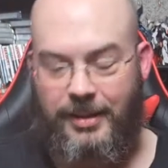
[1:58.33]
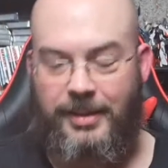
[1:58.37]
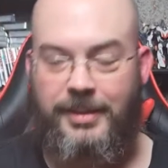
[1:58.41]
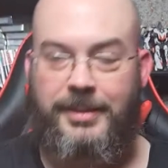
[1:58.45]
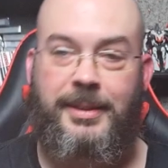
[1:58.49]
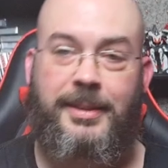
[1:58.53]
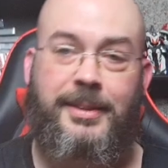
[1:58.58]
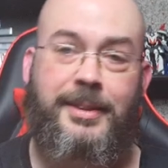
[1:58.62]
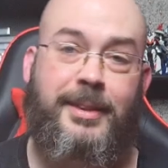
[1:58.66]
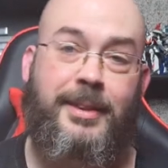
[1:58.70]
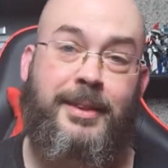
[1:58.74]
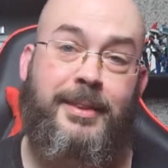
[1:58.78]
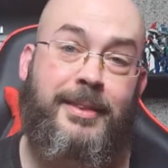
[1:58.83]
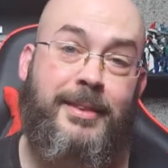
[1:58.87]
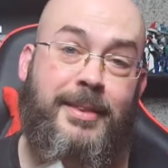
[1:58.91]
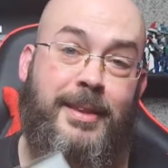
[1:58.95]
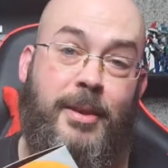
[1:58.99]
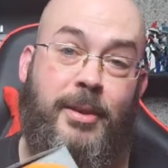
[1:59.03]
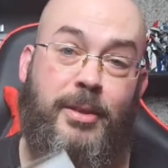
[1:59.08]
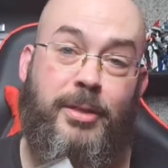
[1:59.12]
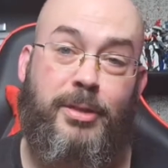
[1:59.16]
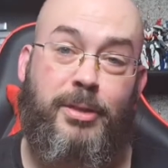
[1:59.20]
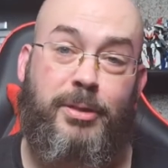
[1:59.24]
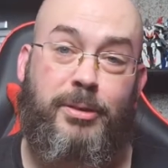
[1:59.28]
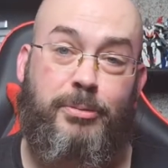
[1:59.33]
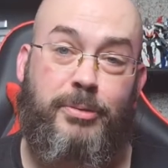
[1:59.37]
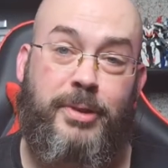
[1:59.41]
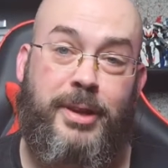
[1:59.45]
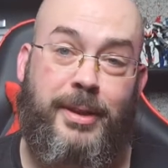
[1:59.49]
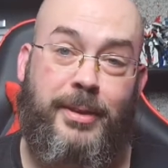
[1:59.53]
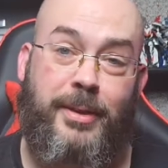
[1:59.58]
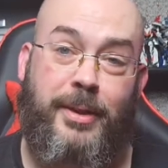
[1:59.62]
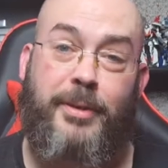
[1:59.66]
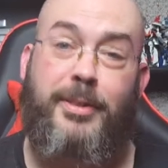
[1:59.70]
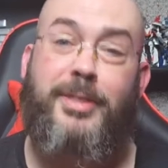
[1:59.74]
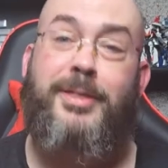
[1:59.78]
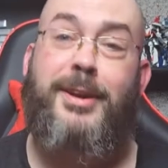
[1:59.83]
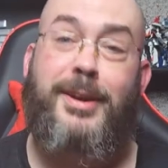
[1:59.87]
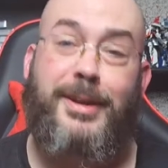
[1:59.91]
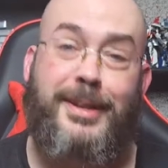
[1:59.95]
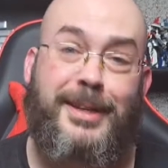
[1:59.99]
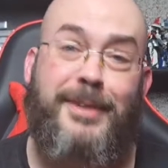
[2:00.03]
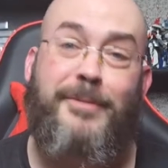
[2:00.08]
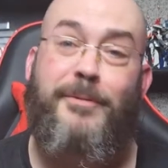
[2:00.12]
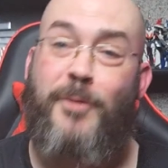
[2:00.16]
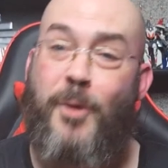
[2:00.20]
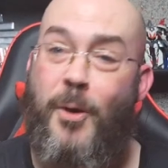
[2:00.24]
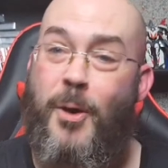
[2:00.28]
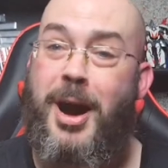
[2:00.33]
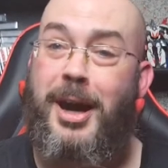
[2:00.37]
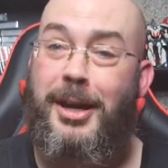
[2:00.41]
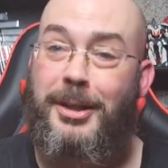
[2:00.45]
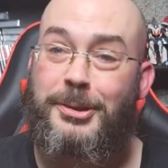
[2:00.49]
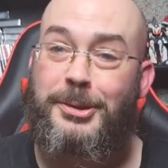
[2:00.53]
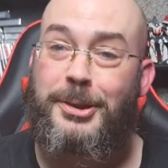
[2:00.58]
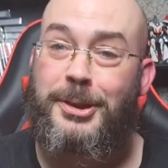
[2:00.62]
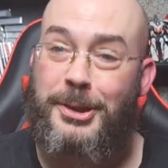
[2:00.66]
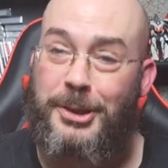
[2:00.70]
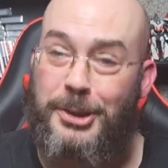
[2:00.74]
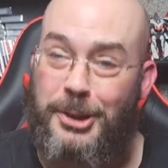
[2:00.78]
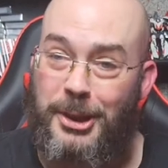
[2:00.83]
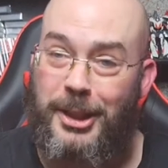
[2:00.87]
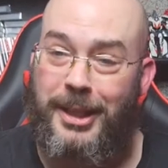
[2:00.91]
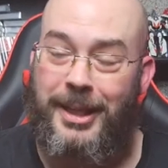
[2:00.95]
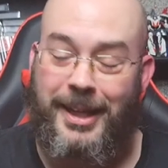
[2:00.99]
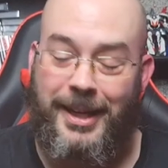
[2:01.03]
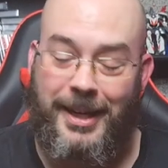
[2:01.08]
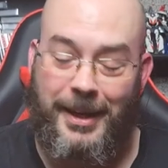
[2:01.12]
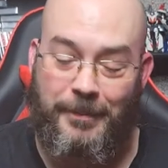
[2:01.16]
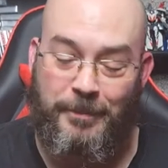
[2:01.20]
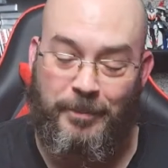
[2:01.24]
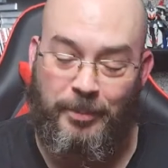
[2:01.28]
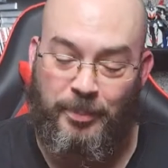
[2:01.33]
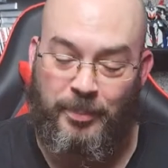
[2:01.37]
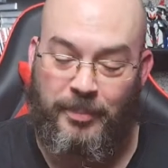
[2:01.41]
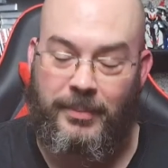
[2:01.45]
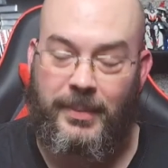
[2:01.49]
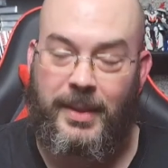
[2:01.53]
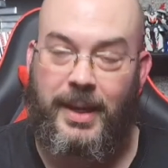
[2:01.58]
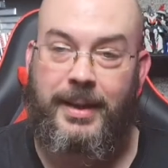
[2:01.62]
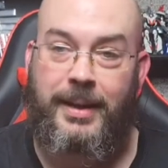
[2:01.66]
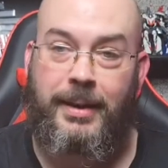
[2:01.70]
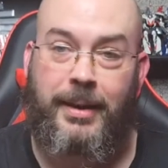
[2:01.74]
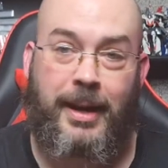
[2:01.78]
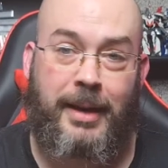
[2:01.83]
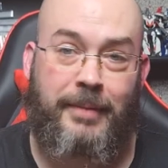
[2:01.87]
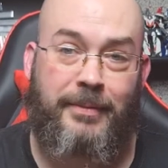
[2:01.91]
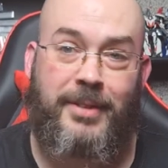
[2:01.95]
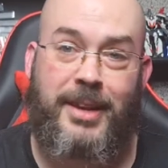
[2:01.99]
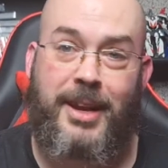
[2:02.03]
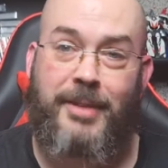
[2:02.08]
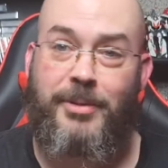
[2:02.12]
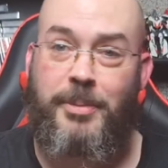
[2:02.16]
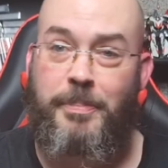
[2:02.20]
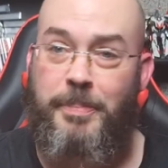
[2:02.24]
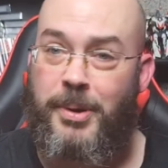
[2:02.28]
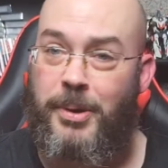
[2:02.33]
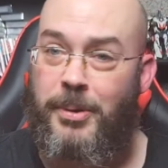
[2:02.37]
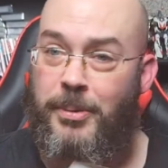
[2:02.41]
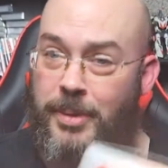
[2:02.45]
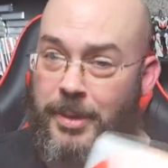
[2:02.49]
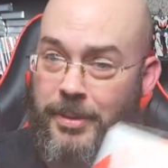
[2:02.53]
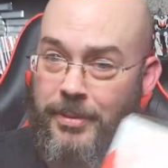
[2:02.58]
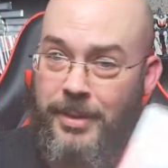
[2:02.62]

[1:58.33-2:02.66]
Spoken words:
this is the 3400G. Now, I've never built with a